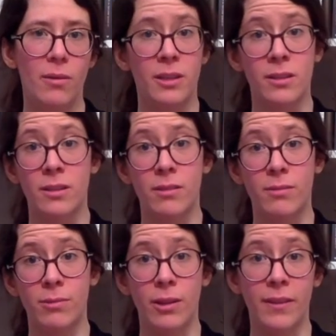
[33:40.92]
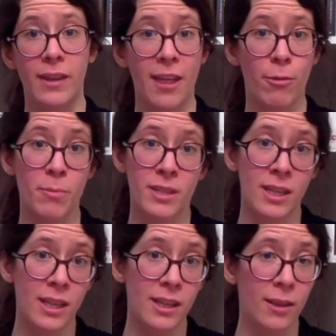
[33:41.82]
because of, well, the
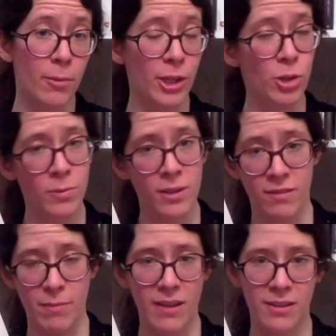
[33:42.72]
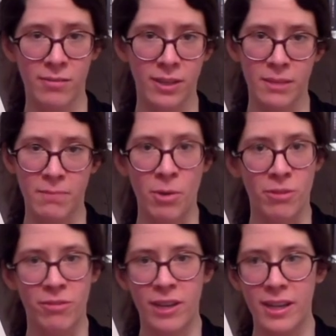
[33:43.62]
Anthropocene and the way humans have massively
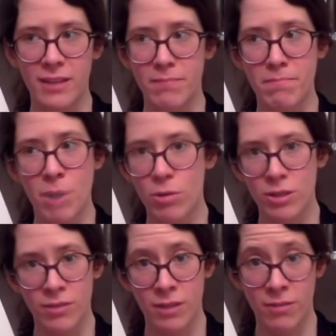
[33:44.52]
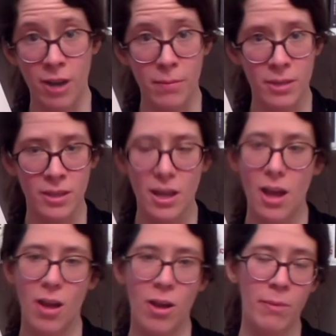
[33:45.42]
modified most of the environments
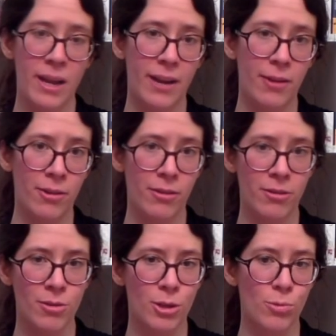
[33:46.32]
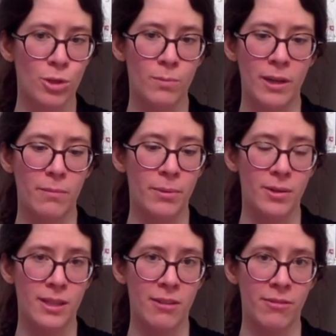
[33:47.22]
on planet Earth, so it talks about
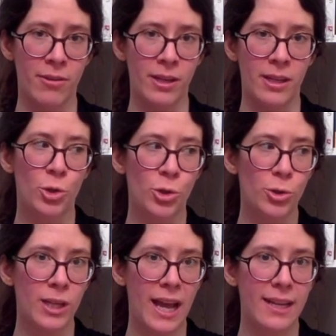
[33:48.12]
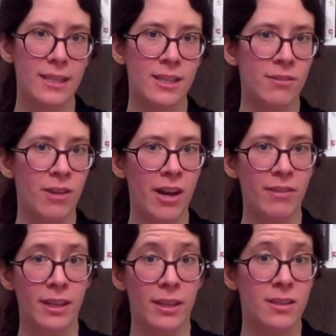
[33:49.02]
birds that are very good at
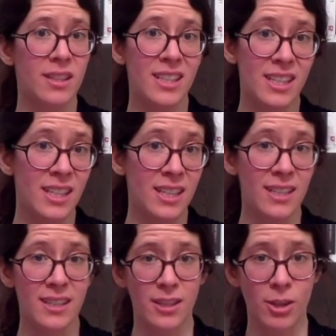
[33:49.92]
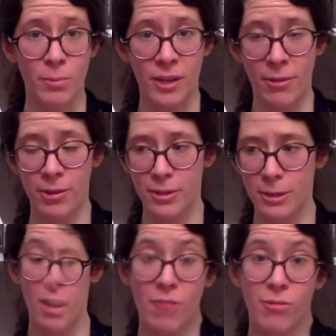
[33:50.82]
surviving in cities, urban
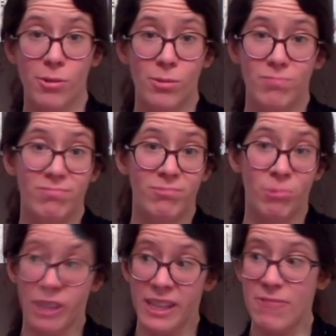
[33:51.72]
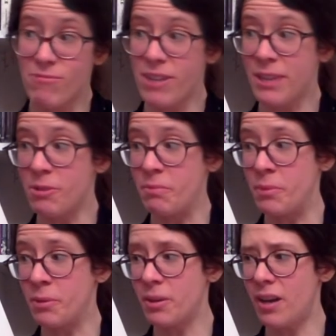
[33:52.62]
areas. Overall, really, really good
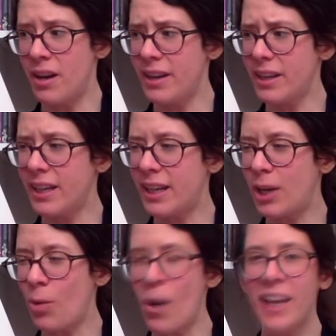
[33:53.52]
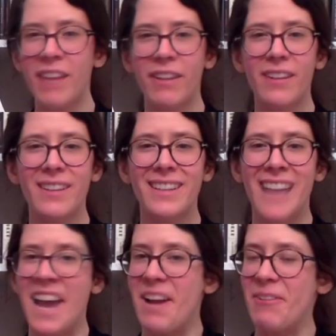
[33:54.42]
book. I didn't quite give it a
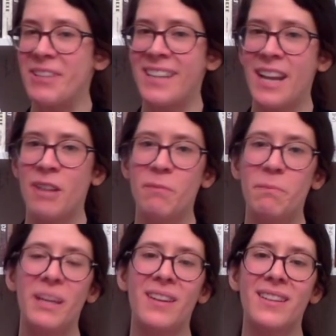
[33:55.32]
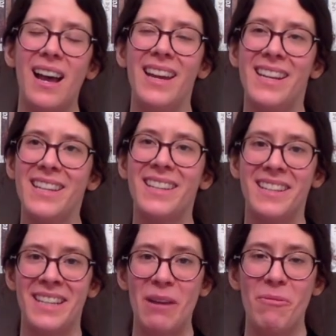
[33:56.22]
ten out of ten because it is
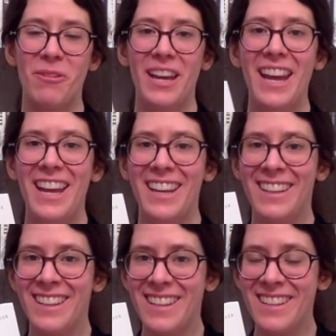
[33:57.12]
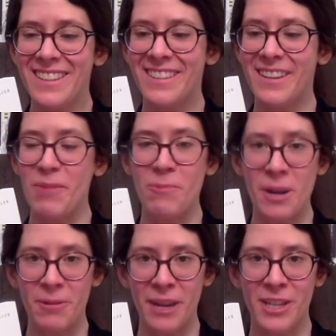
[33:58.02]
in-depth, it is uh,
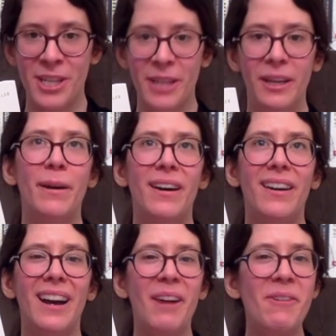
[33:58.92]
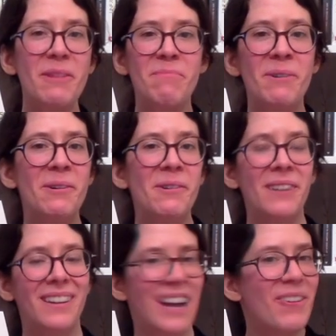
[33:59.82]
wide-ranging, but I wanted more.
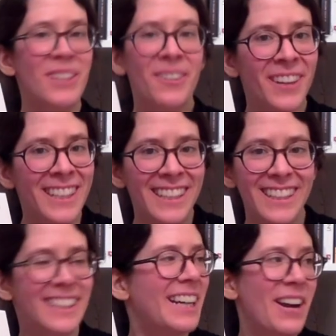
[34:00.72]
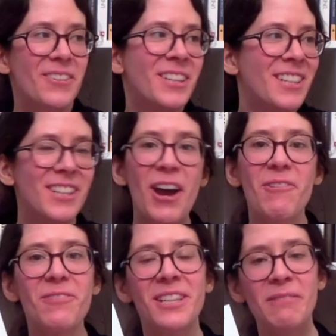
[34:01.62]
I was greedy. I was just
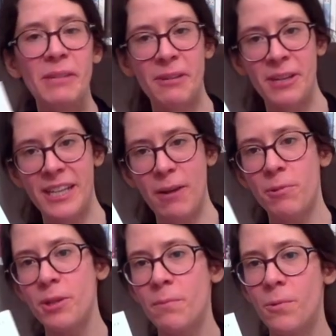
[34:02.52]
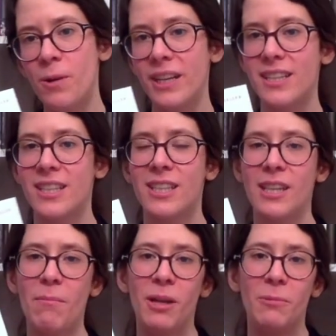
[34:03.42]
unreasonably greedy. I wanted more. I guess
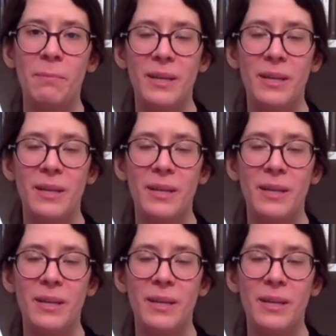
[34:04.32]
some little